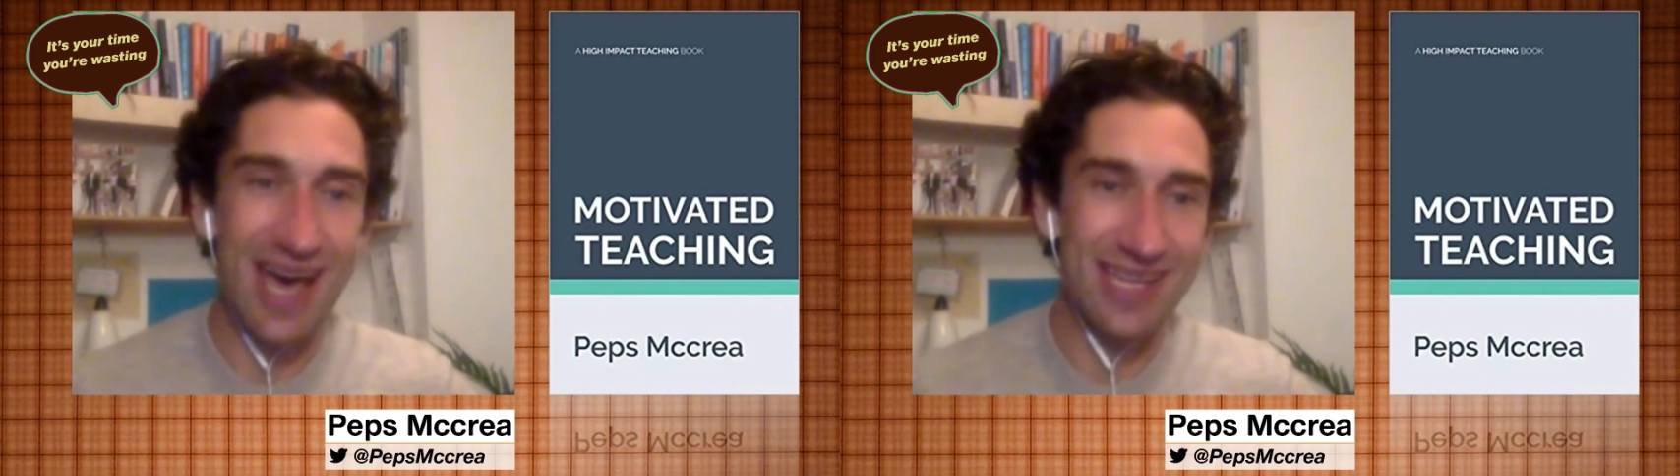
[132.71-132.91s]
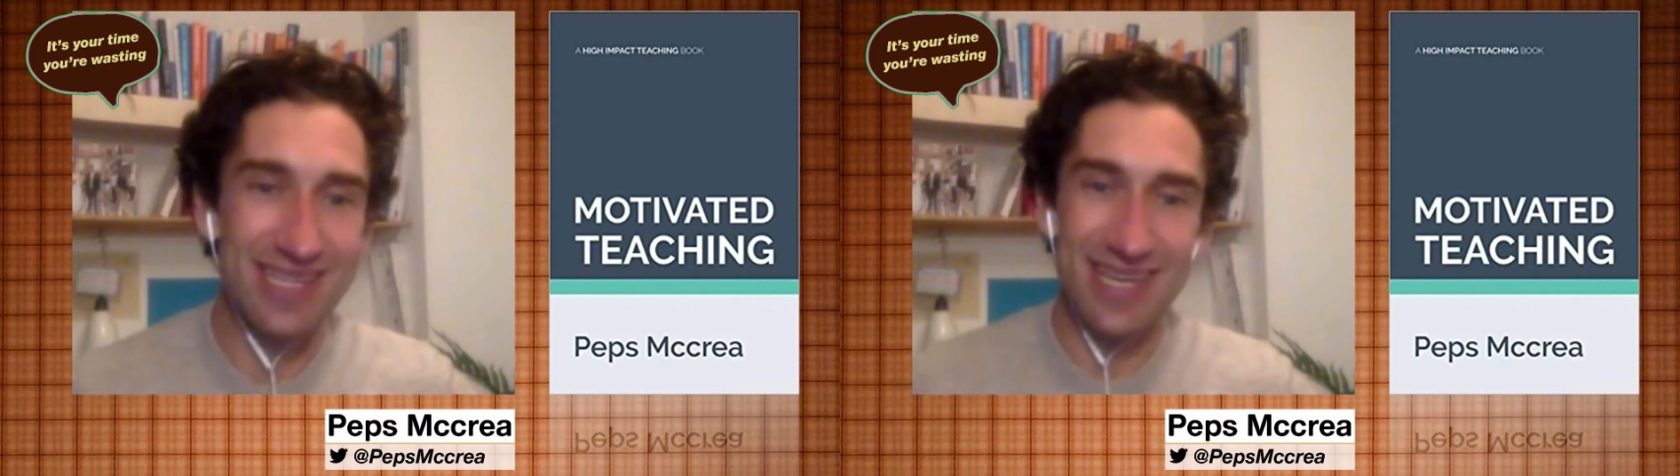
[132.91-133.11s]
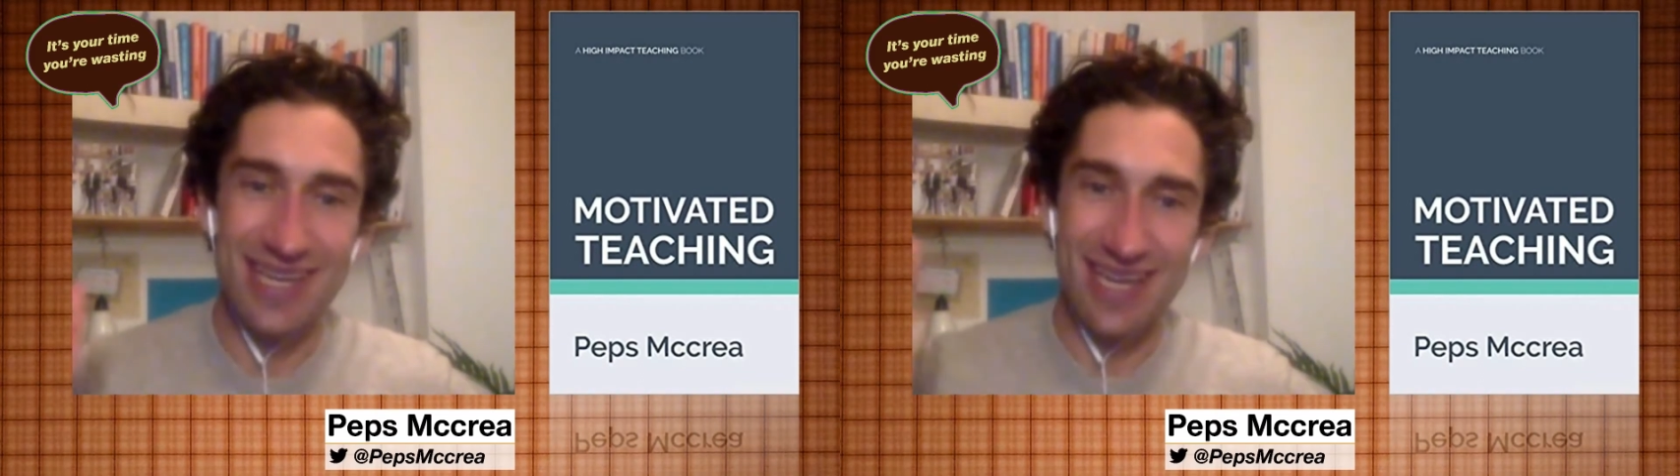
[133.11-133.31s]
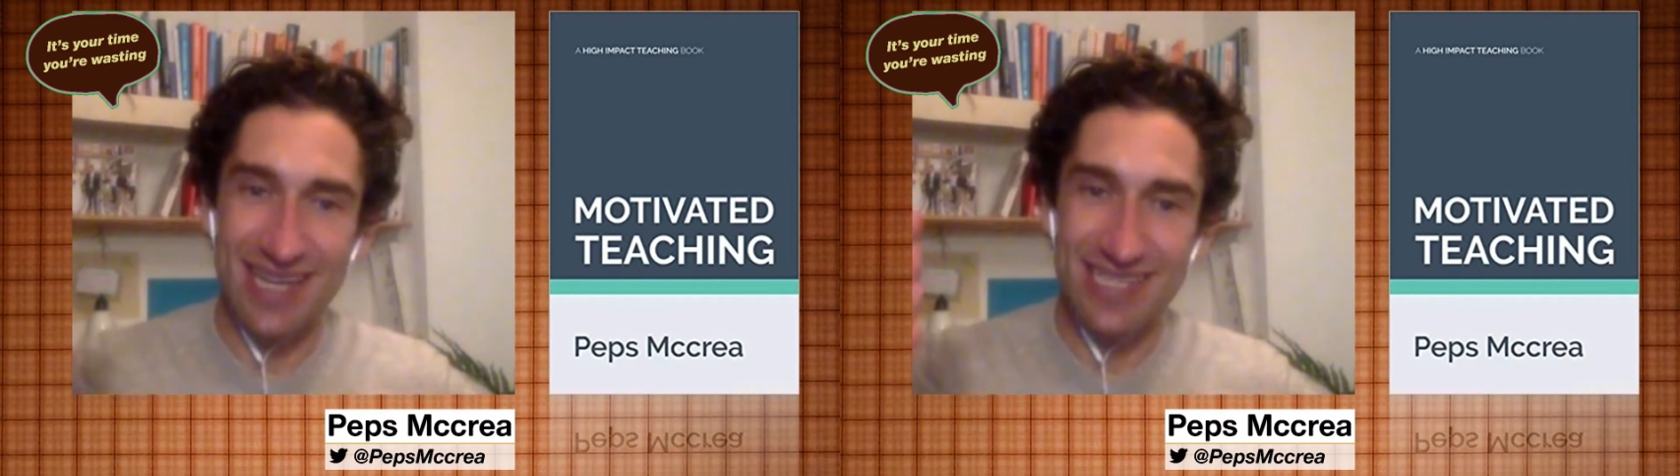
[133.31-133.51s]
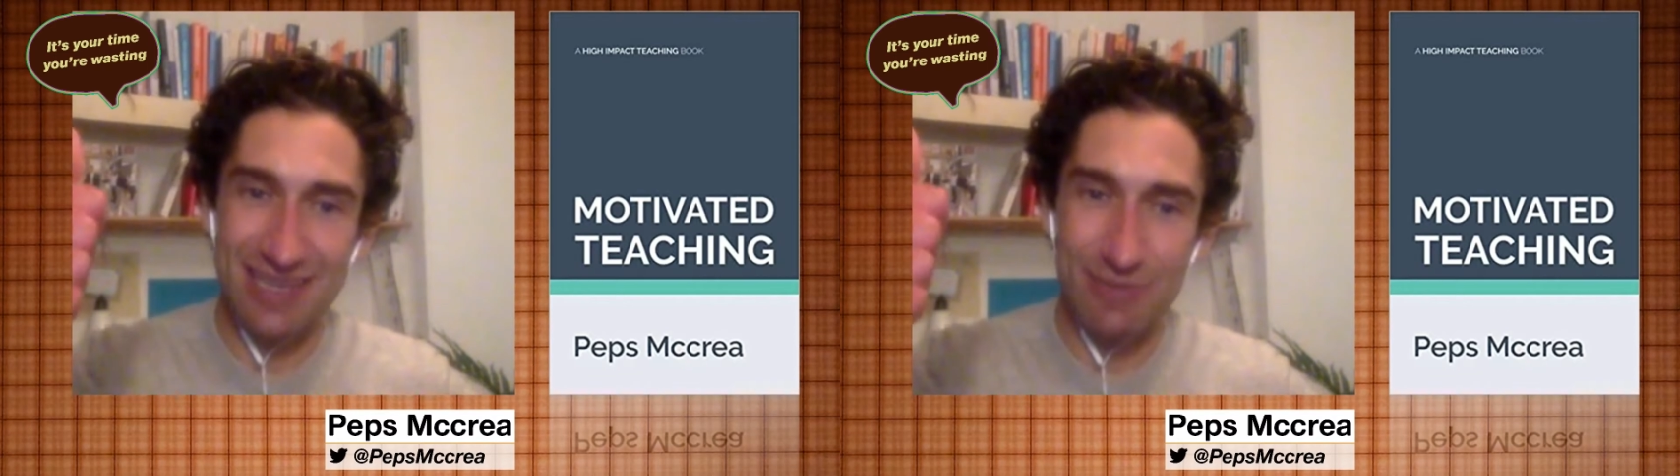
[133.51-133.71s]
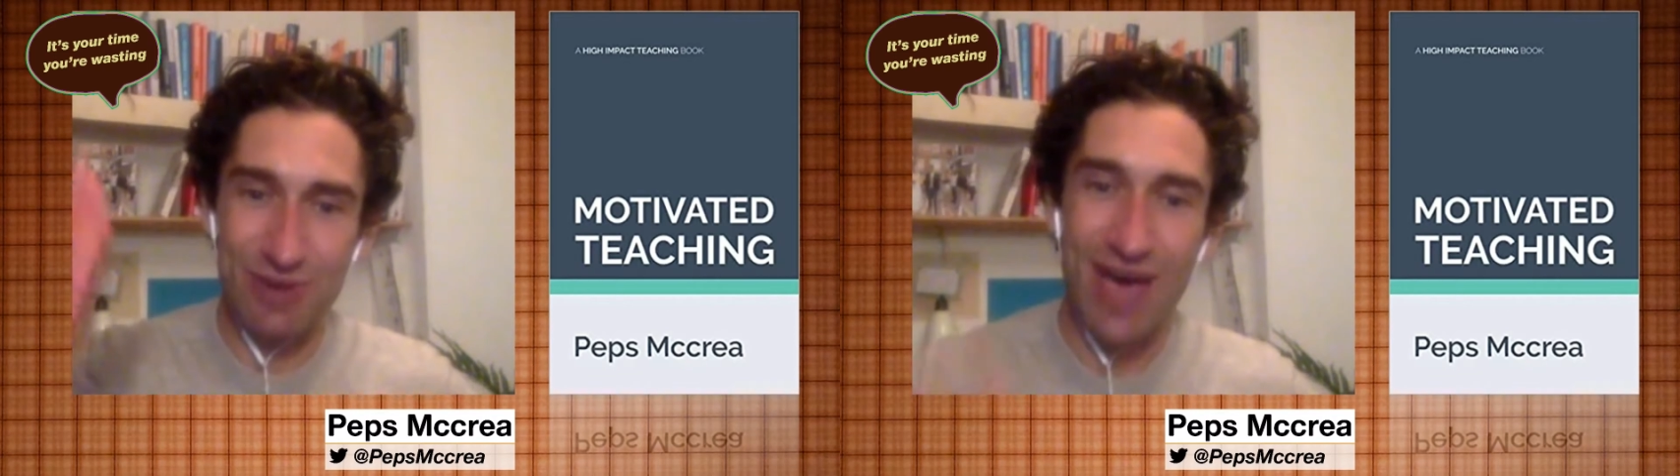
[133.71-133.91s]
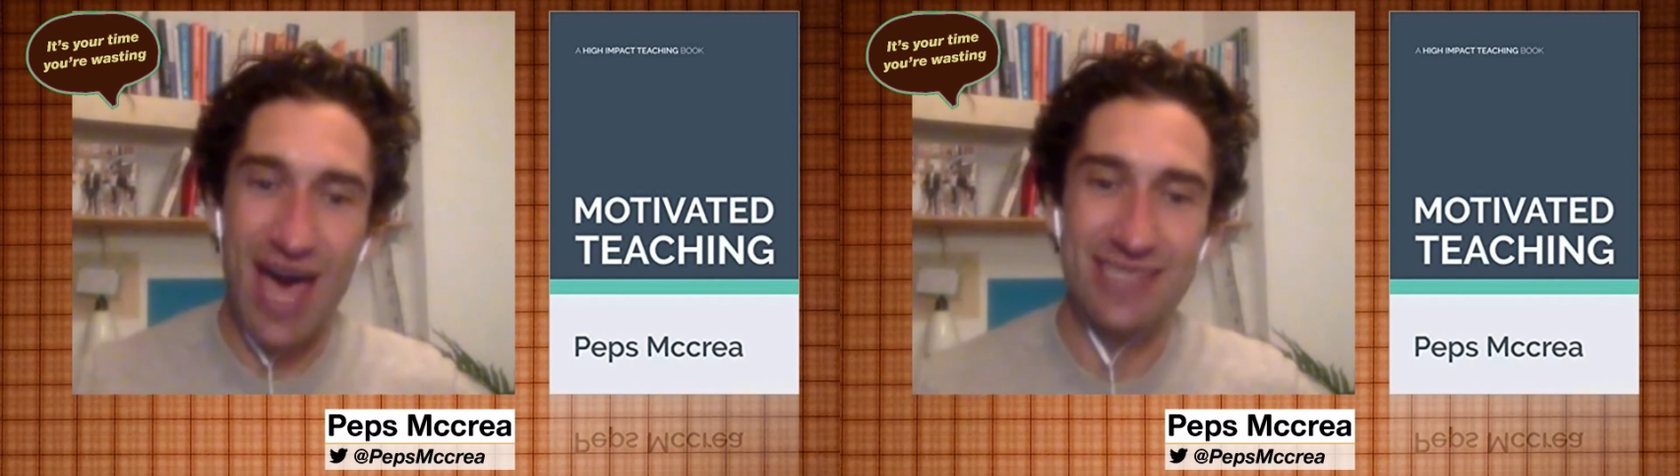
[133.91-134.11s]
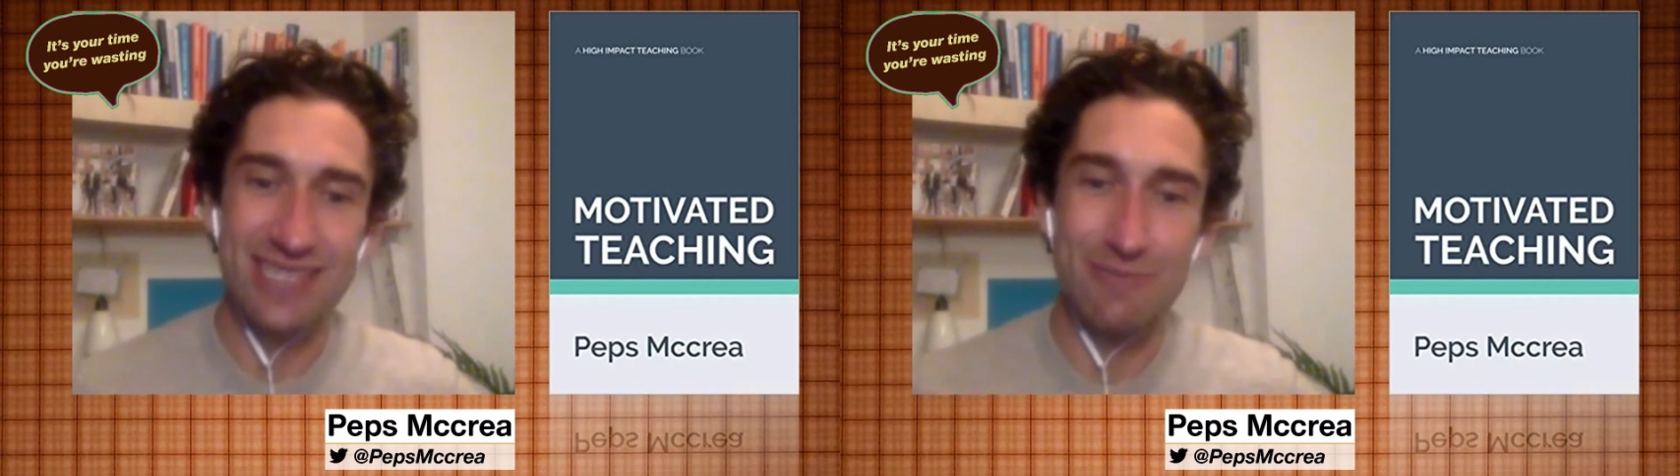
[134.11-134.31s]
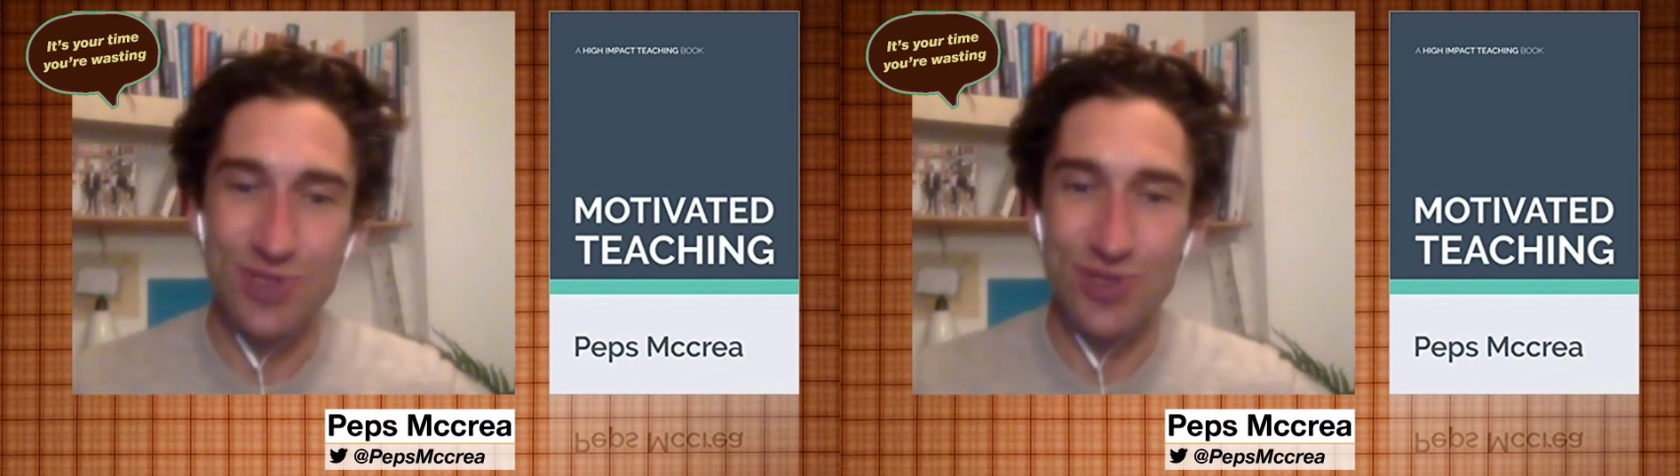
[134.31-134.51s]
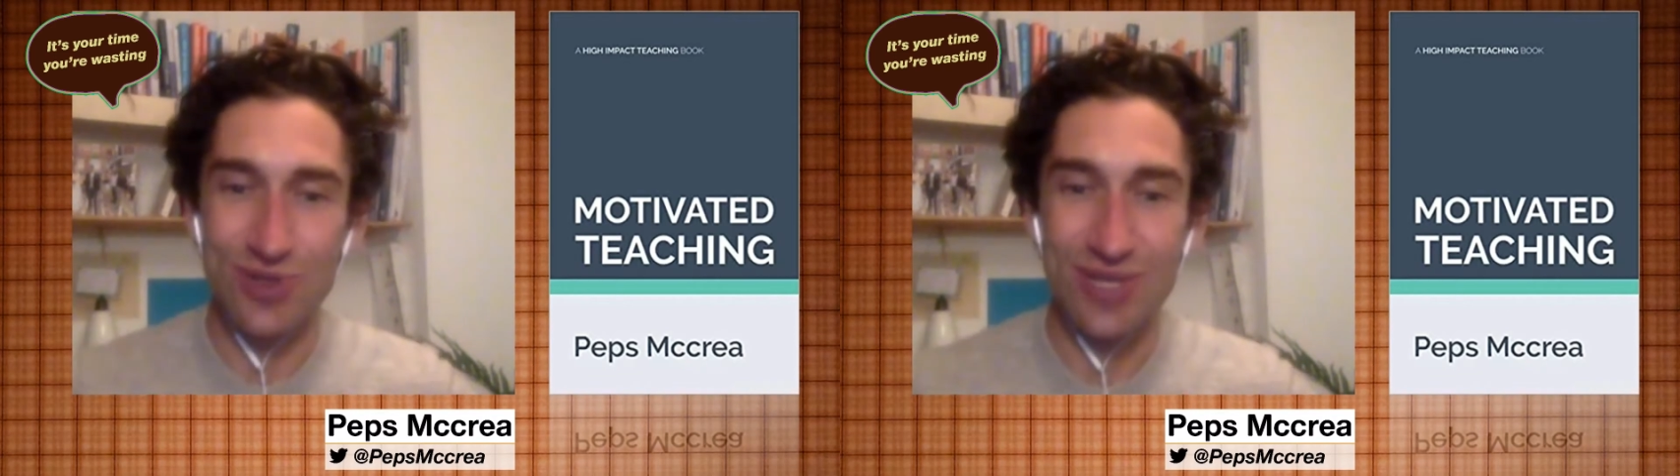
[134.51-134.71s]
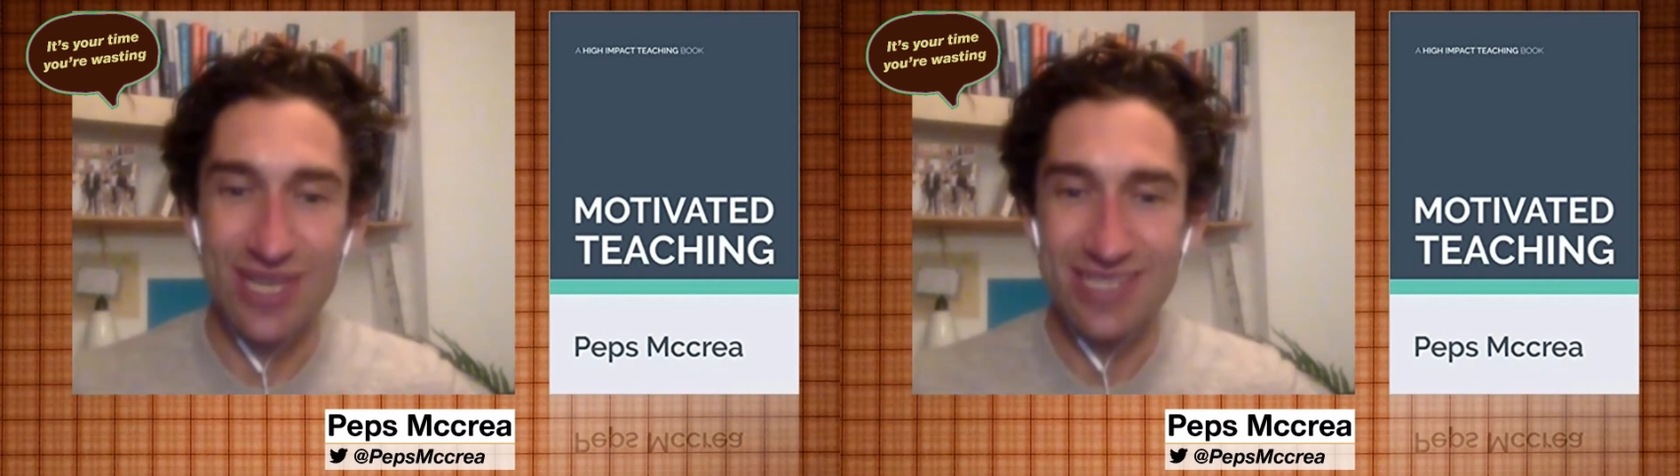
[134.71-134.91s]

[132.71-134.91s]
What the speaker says: And actually a bit of a hat tip to